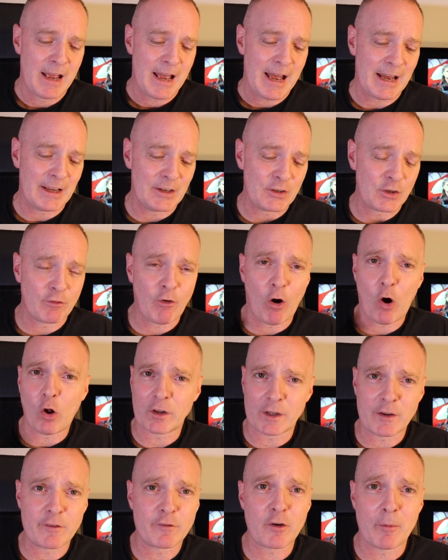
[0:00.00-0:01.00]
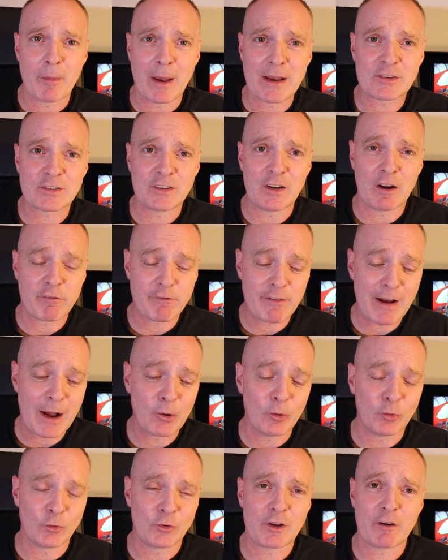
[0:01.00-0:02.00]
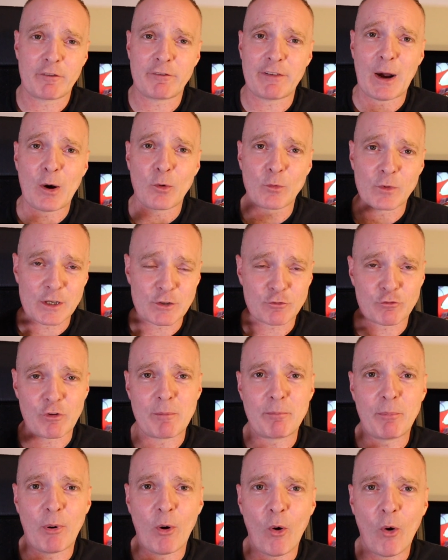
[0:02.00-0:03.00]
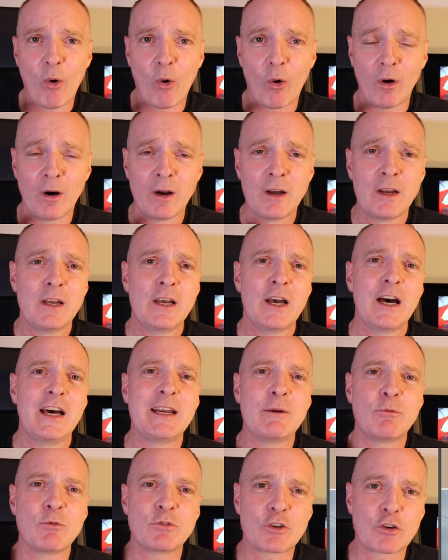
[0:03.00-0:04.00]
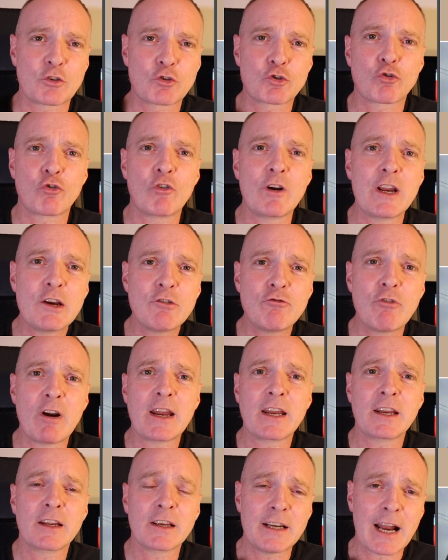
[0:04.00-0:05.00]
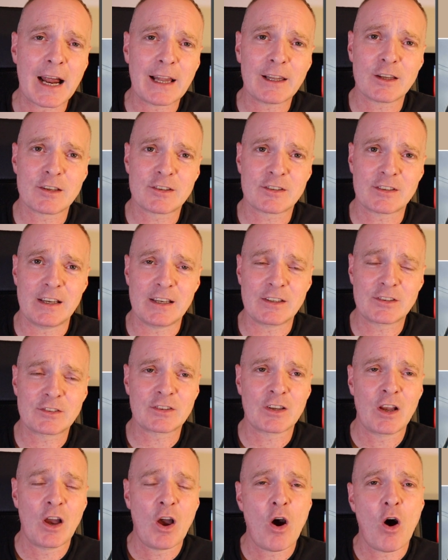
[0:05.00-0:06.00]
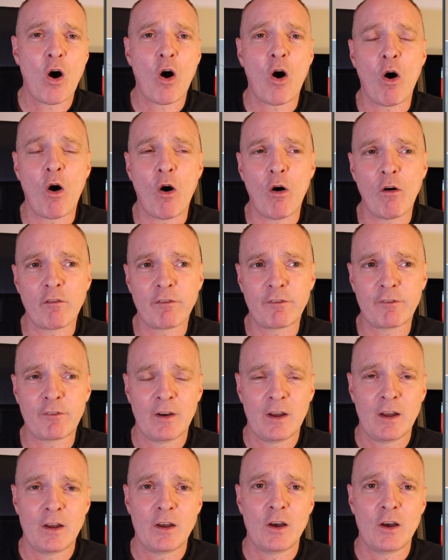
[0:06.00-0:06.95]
And of all the information I found this report, and it was a tree ring analysis of